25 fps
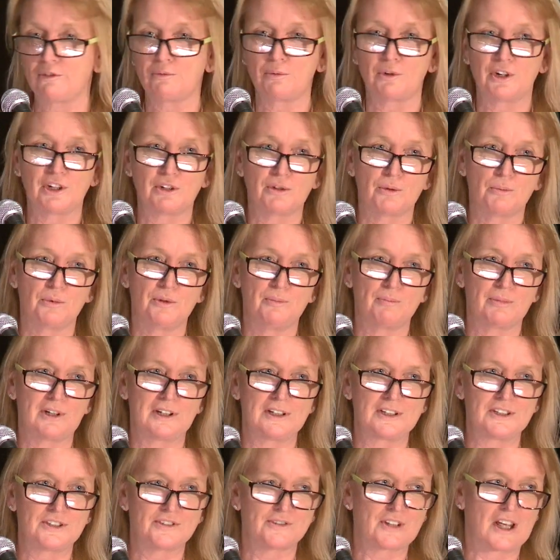everybody, could we
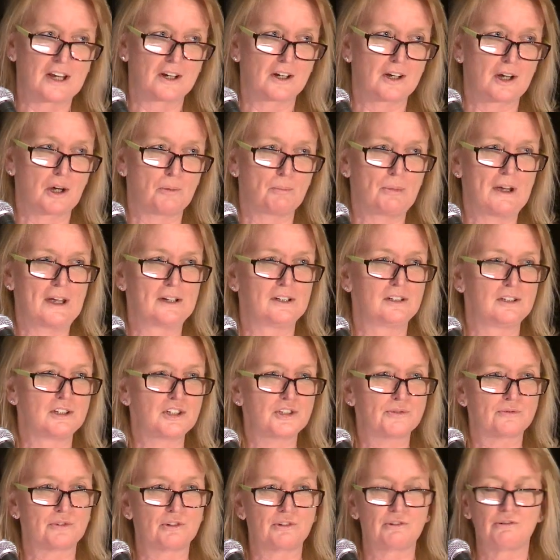please thank our
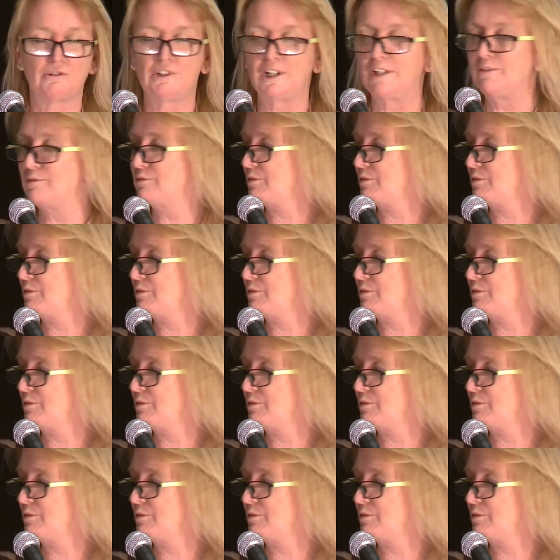panellists for a really